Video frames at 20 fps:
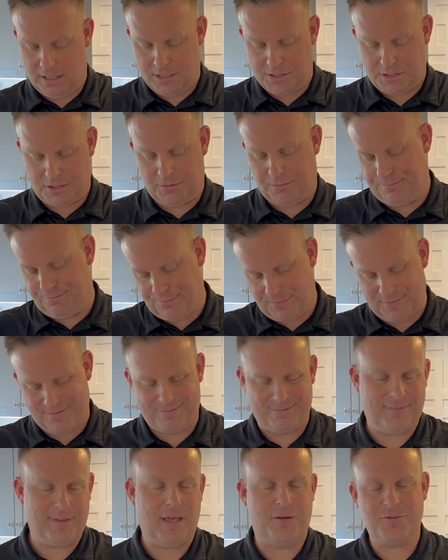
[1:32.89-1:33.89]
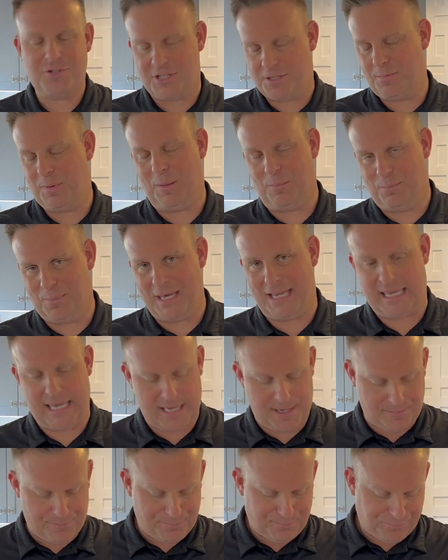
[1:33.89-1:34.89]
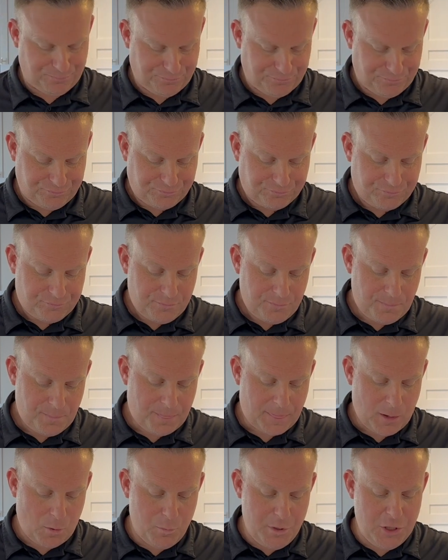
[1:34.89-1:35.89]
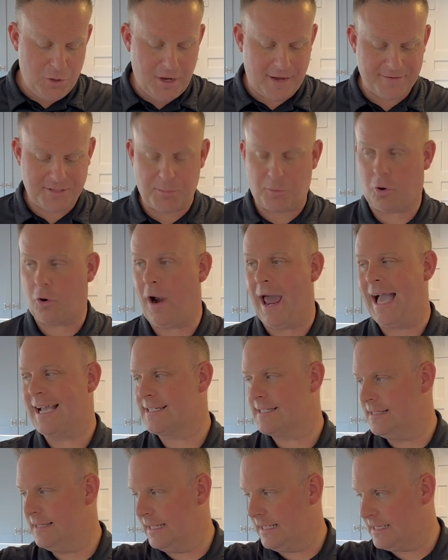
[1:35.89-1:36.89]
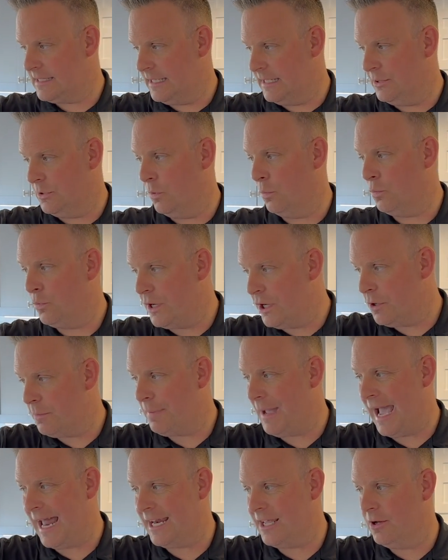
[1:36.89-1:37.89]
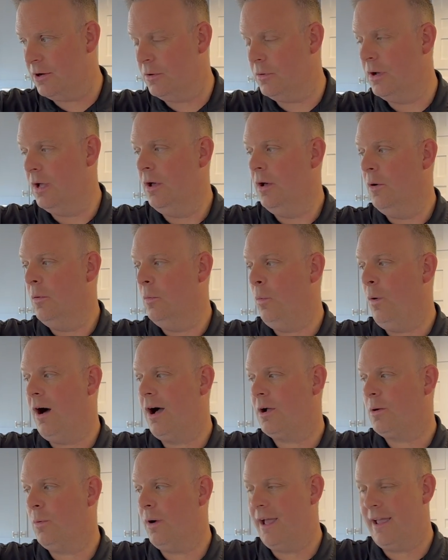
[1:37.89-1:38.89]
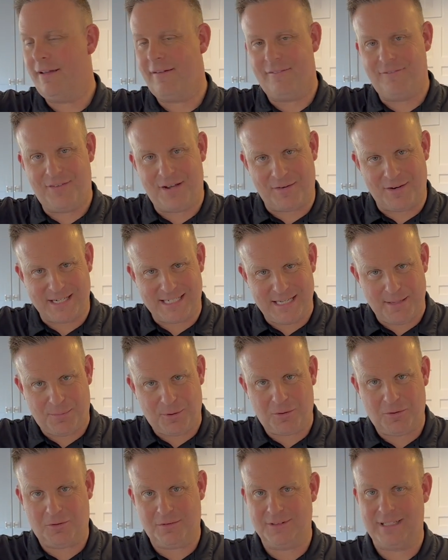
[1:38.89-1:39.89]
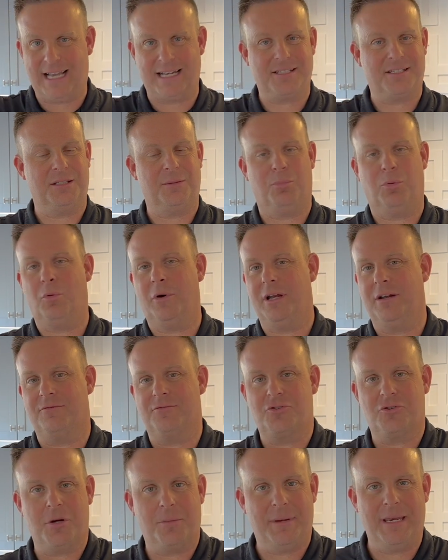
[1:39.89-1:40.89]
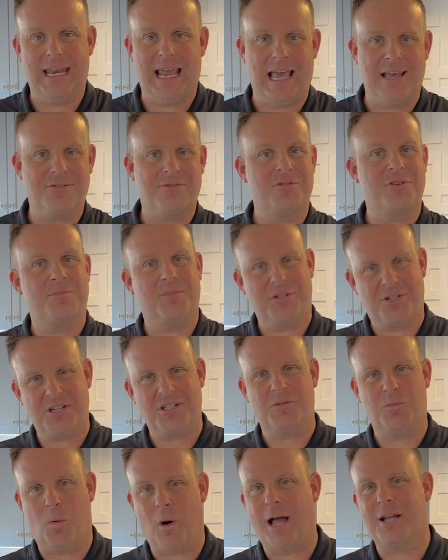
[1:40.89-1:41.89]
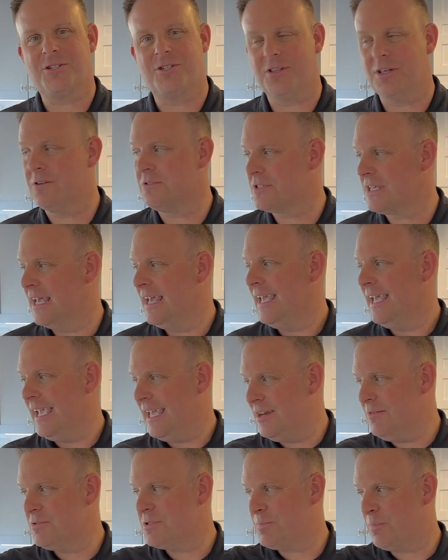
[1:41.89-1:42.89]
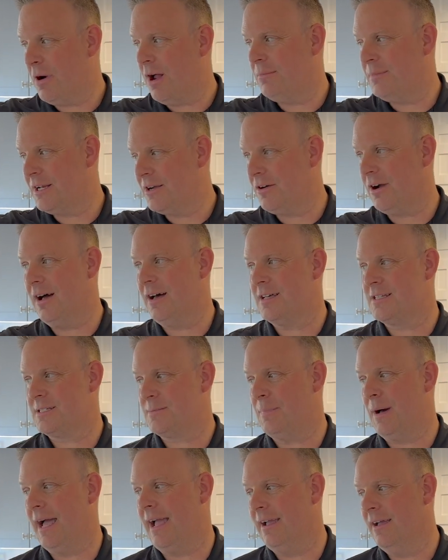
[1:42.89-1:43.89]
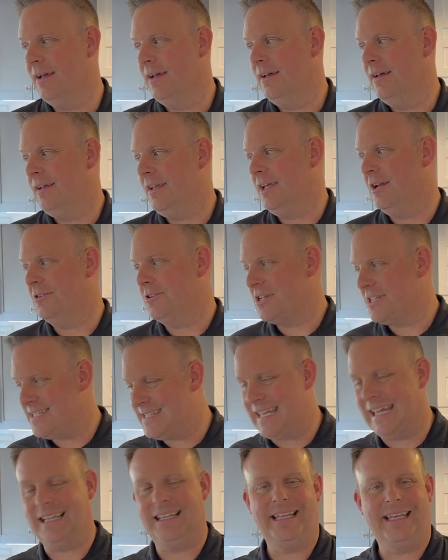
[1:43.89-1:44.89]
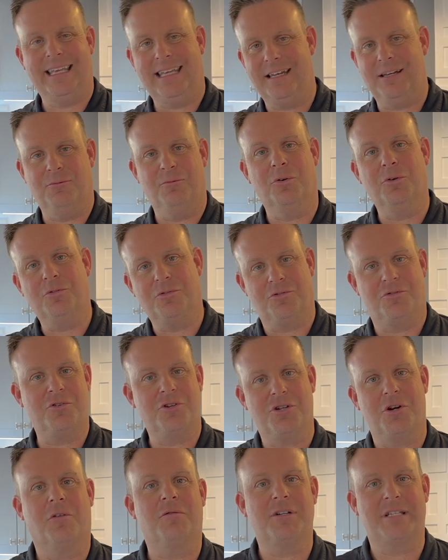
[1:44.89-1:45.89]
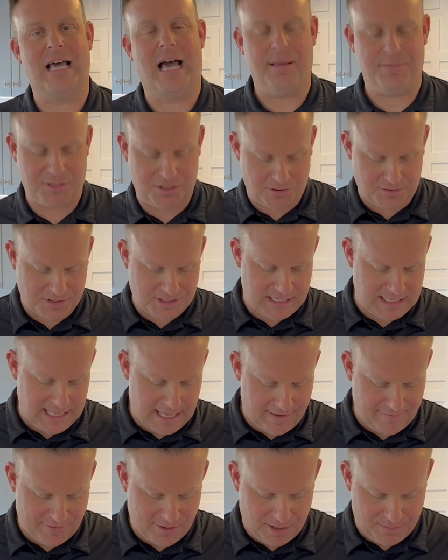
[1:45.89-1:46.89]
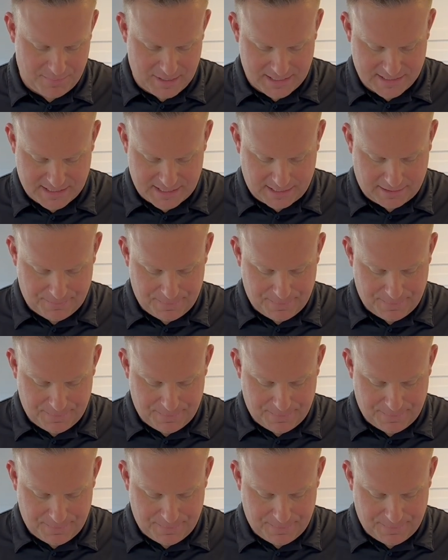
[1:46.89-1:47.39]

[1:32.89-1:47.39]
So I was just being picky. We do have some cracks in the rear patio walkway, very typical, not to the point of tripping hazards, but just watch those. And it was probably caused by, you know, just settling and root intrusion over time. So you'll see that, very basic.